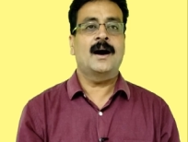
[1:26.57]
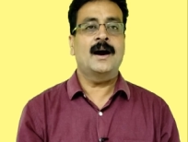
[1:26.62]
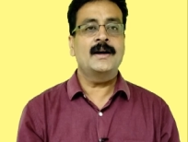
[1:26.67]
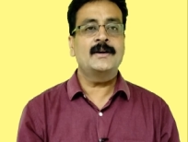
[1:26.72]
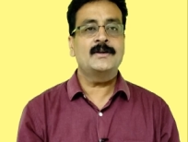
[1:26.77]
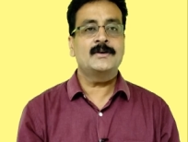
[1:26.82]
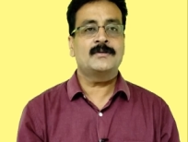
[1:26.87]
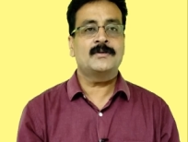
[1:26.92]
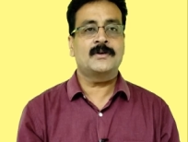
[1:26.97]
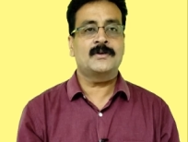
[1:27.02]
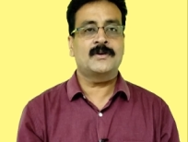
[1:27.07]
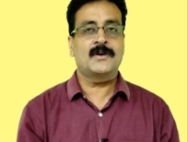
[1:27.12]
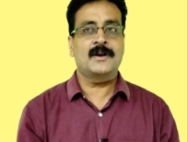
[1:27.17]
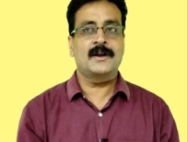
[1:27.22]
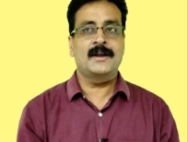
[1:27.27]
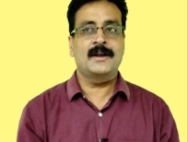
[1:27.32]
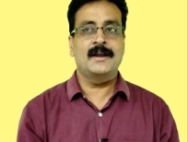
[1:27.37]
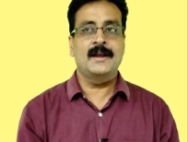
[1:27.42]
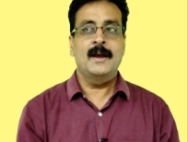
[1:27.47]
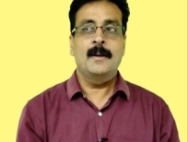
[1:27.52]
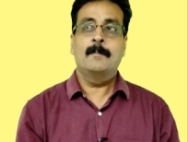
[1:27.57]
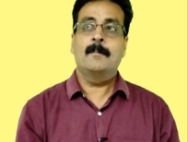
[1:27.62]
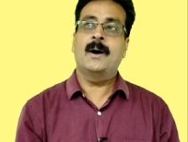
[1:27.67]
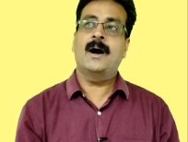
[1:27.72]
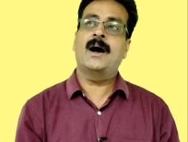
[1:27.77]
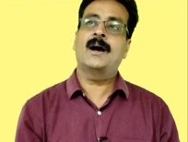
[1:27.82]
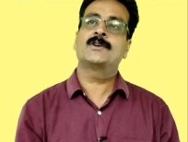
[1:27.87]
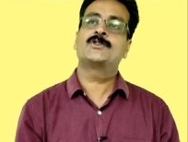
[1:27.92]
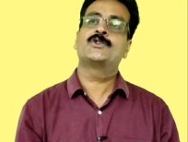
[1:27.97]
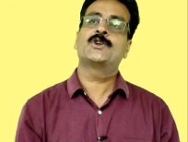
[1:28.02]
height of a tree
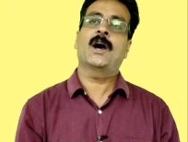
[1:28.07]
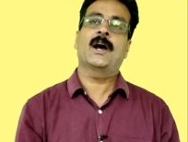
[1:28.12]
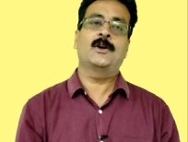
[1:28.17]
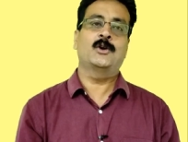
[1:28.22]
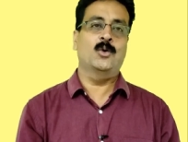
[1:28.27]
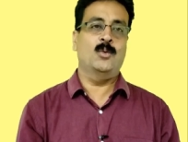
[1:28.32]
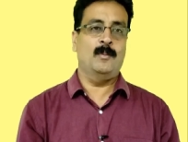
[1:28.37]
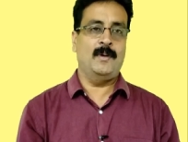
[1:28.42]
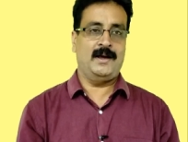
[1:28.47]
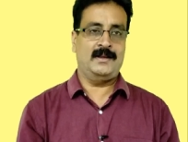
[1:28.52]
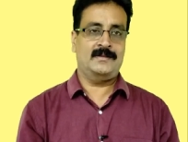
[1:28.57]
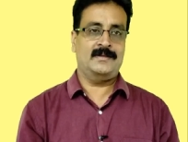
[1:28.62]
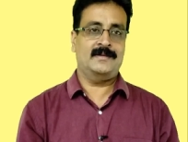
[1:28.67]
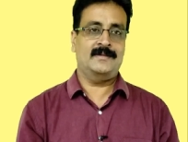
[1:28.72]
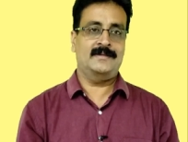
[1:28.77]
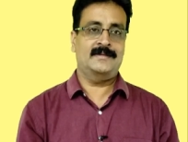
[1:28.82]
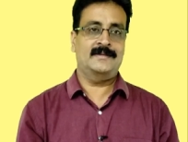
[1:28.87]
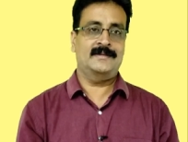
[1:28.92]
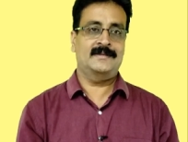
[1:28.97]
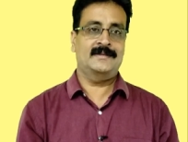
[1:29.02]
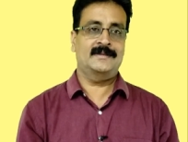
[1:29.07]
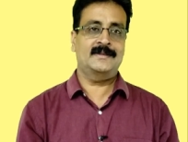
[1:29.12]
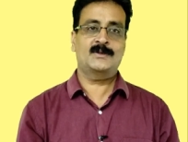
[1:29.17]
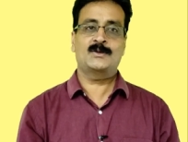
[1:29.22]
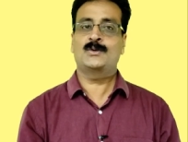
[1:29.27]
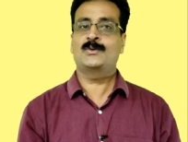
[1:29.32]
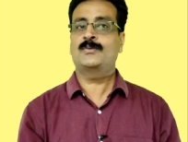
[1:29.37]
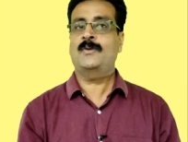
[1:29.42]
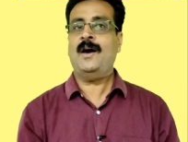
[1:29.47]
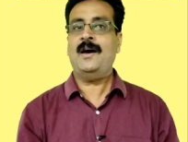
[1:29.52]
by a shadow method
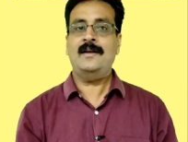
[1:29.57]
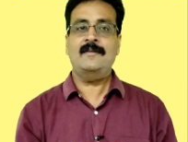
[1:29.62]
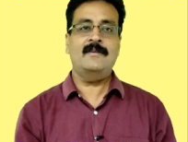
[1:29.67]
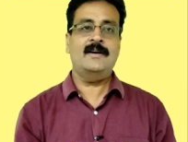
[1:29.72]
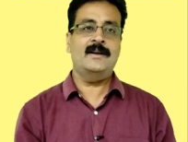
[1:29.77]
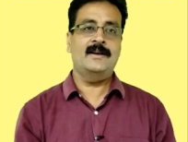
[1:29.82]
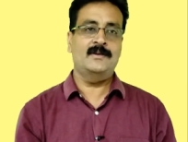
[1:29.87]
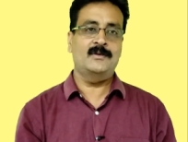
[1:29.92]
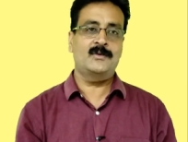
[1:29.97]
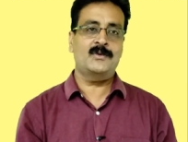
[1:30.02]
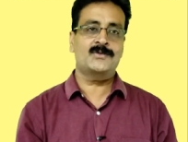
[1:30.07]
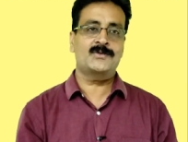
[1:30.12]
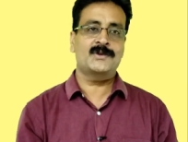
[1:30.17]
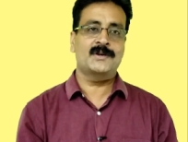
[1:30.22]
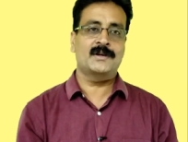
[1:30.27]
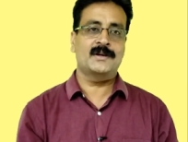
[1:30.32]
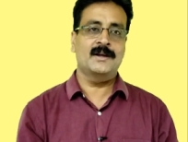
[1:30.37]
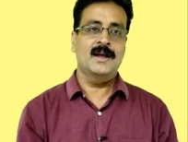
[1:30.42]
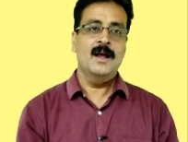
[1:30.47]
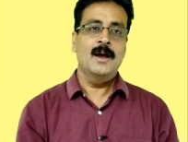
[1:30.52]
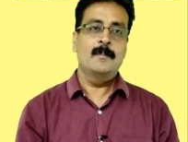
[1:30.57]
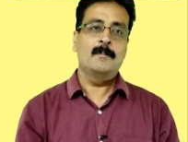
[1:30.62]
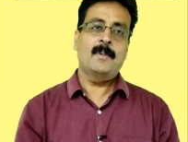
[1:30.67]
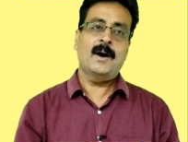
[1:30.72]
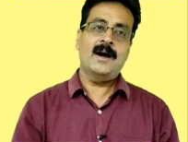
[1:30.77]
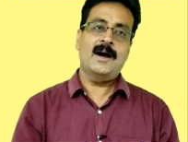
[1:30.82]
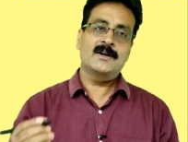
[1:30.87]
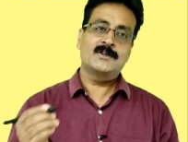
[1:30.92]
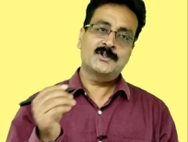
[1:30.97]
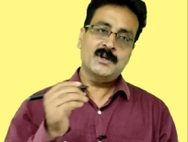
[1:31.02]
this is very very interesting
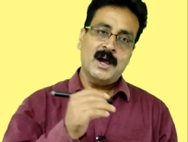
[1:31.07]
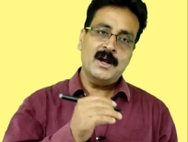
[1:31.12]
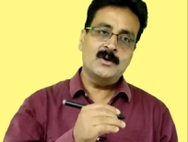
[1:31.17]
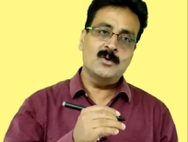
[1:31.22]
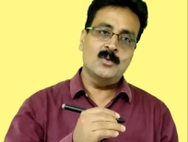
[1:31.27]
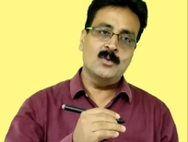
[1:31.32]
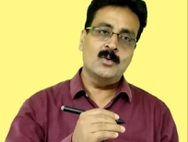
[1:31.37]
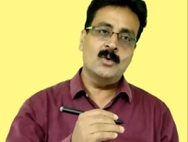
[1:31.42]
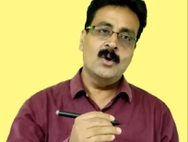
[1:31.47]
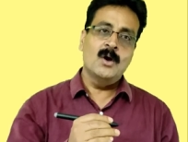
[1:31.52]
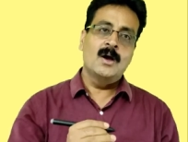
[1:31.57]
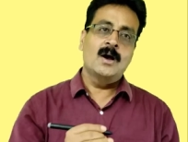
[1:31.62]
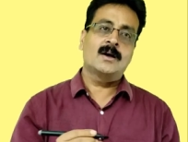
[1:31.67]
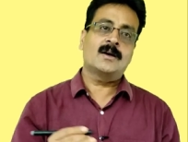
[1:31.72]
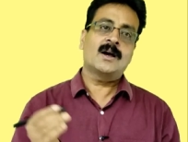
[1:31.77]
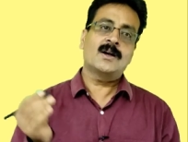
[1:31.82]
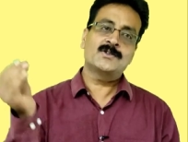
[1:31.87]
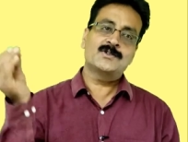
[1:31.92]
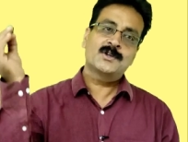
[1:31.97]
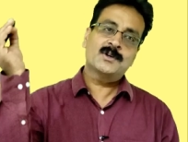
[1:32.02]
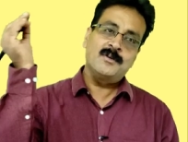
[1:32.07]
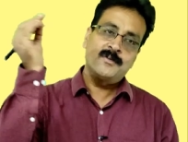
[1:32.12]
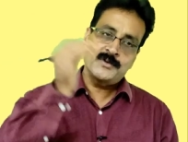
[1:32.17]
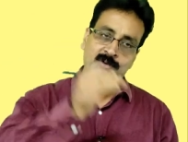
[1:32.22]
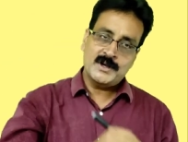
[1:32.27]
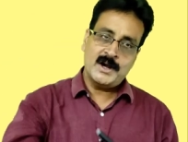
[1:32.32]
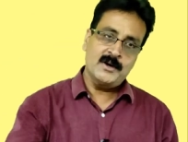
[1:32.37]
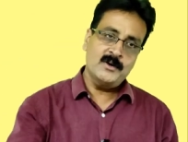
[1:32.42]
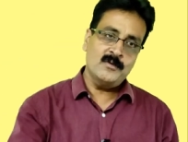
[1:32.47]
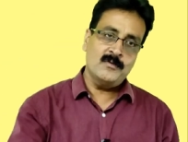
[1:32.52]
by a shadow casting
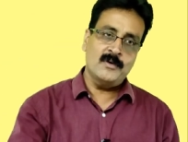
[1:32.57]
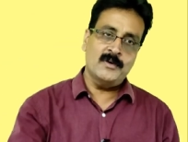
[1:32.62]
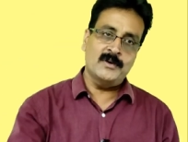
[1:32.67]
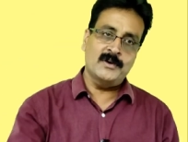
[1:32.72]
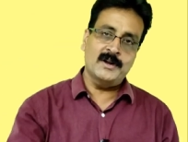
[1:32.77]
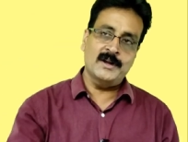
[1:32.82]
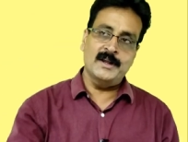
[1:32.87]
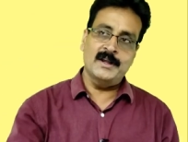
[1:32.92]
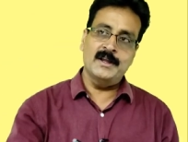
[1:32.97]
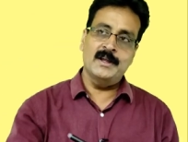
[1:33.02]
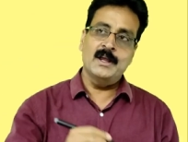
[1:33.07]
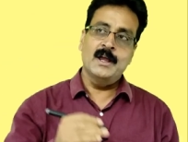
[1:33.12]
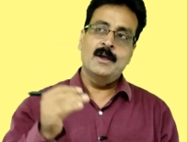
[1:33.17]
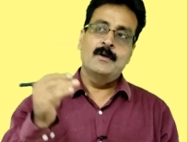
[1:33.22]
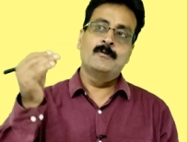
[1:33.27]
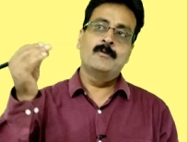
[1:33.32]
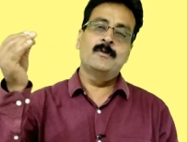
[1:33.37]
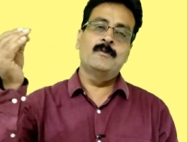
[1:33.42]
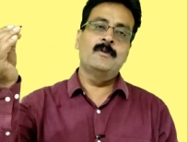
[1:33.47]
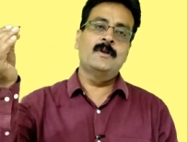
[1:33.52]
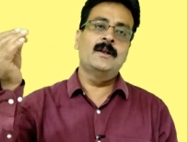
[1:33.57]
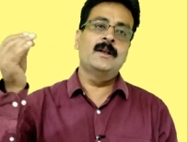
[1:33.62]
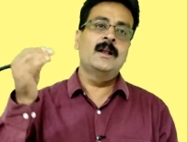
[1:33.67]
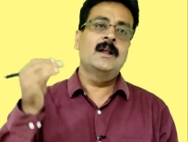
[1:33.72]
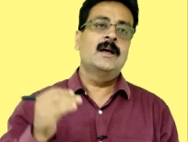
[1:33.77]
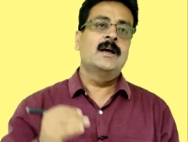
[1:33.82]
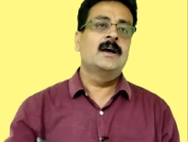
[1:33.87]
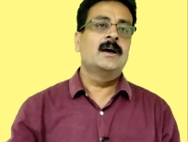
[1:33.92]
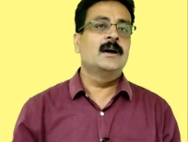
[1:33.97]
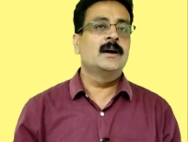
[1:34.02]
of shadow for tree we will
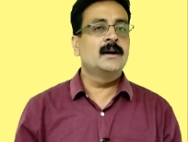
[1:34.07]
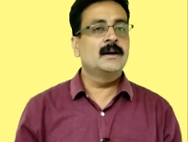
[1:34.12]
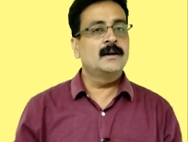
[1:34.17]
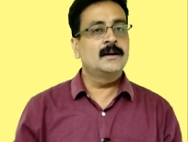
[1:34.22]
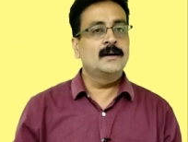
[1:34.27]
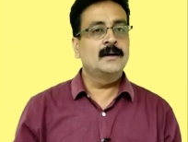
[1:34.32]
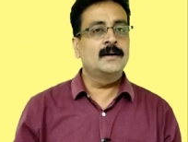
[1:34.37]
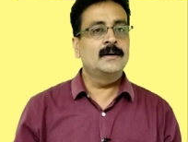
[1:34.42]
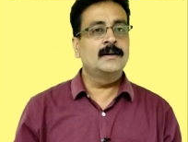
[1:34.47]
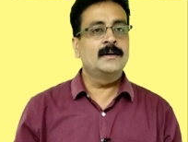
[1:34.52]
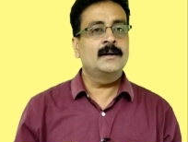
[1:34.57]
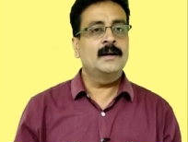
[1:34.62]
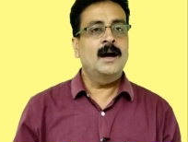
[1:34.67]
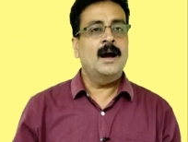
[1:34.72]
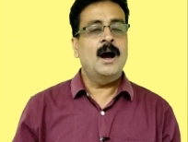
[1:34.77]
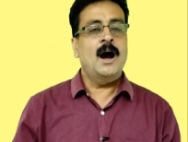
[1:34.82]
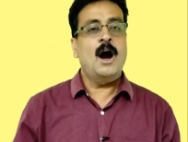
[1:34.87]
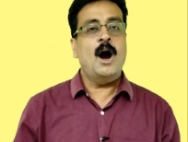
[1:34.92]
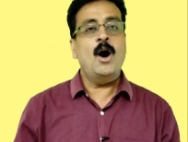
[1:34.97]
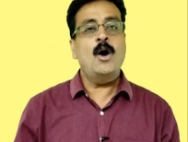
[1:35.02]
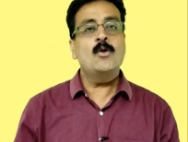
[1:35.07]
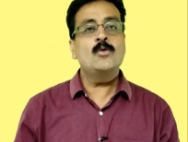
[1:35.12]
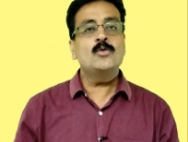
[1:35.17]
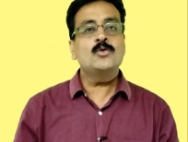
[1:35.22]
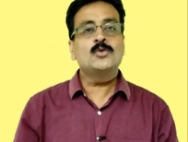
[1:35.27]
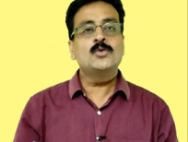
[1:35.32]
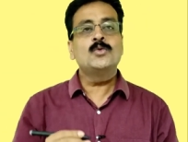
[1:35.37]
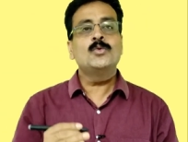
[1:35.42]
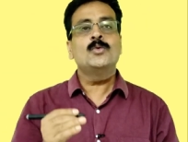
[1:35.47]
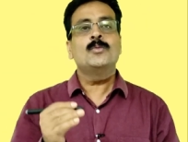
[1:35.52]
uh, learn how
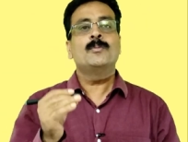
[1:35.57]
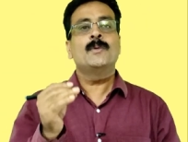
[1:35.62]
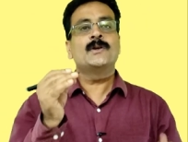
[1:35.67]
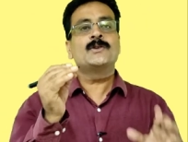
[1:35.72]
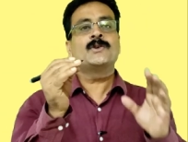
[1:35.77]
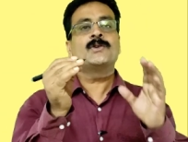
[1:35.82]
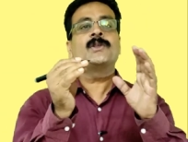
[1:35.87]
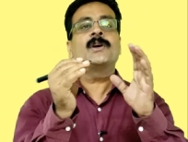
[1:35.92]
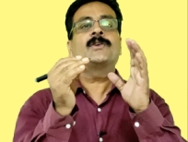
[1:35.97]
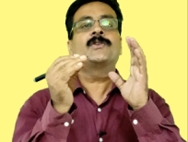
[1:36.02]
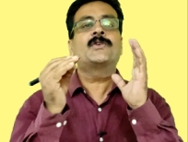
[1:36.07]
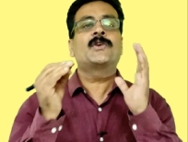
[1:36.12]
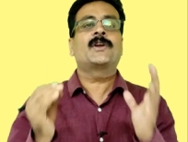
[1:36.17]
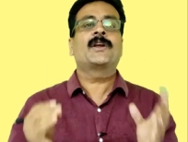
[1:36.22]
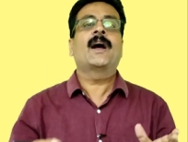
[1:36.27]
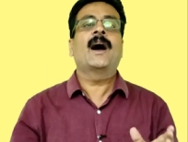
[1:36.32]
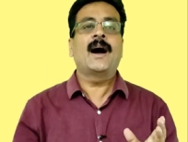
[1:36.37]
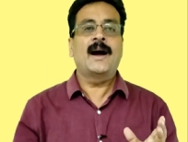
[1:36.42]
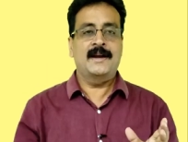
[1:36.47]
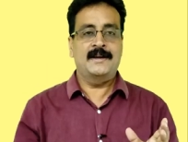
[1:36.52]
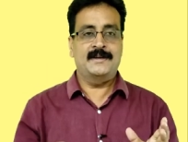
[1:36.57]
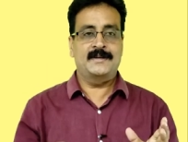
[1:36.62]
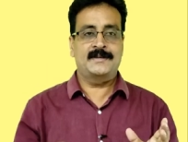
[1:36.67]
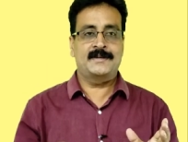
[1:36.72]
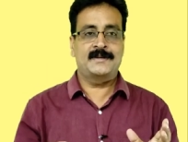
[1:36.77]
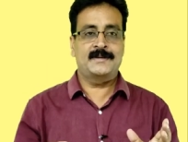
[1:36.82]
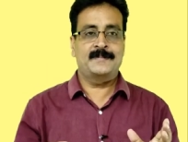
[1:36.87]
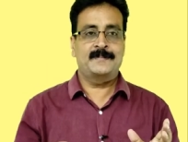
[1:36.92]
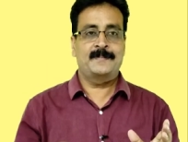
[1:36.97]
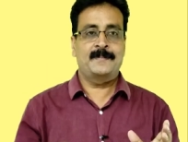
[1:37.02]
to measure the tree
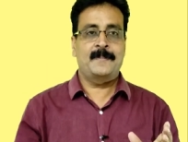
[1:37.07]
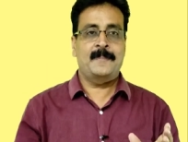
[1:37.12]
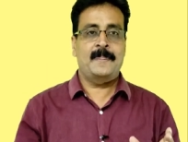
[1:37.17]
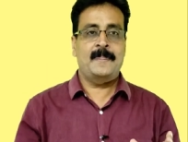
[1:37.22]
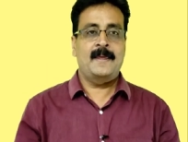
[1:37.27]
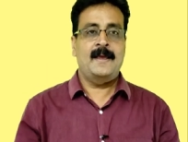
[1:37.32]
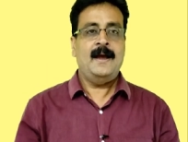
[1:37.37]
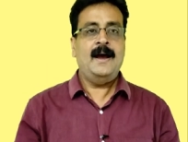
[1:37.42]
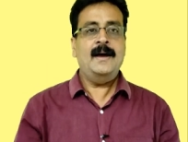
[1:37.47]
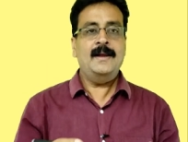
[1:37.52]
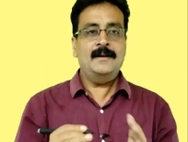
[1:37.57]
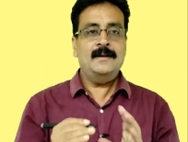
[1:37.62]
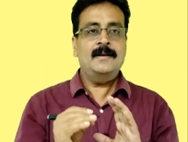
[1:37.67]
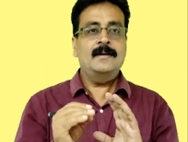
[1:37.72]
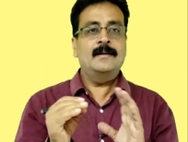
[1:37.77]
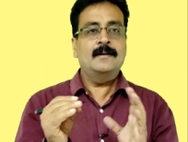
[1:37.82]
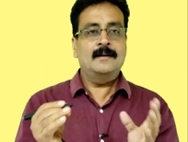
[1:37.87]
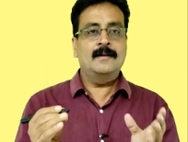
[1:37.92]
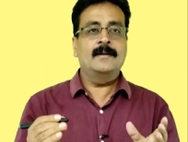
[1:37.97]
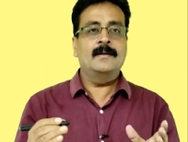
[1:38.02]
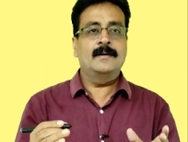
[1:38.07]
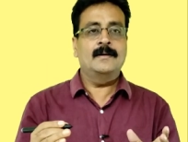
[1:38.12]
height and uh,